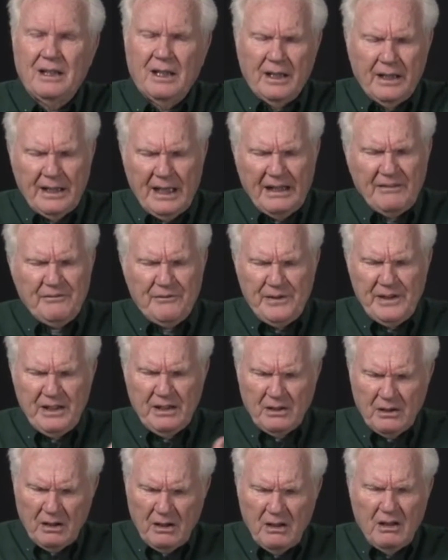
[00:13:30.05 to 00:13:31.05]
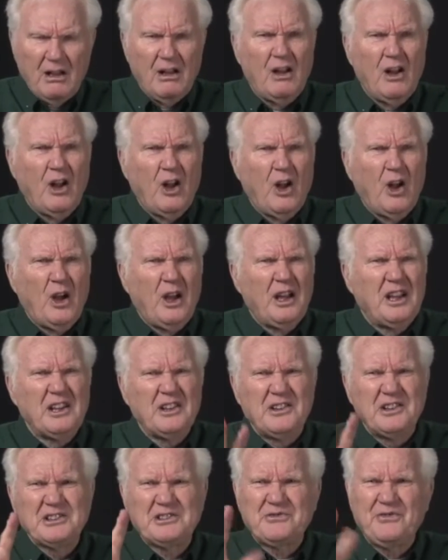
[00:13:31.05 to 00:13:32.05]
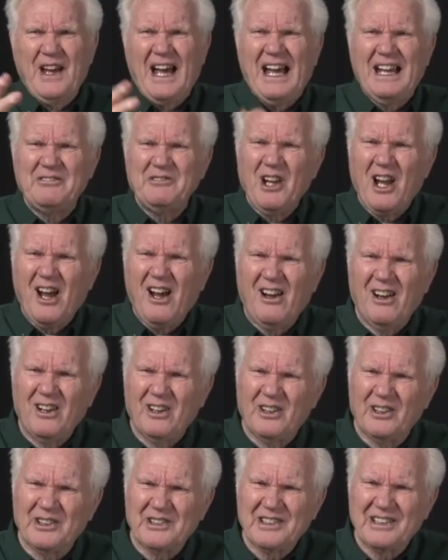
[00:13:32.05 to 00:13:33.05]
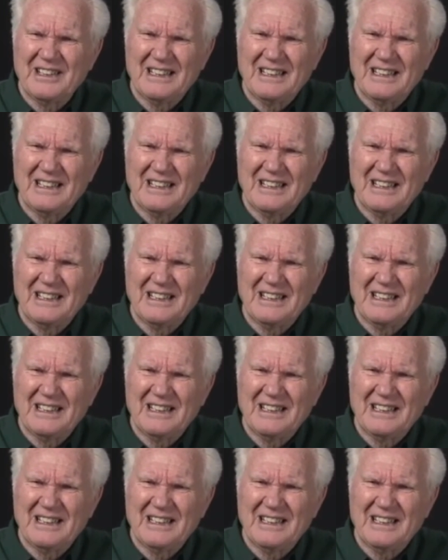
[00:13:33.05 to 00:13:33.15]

And I felt it's five dollars.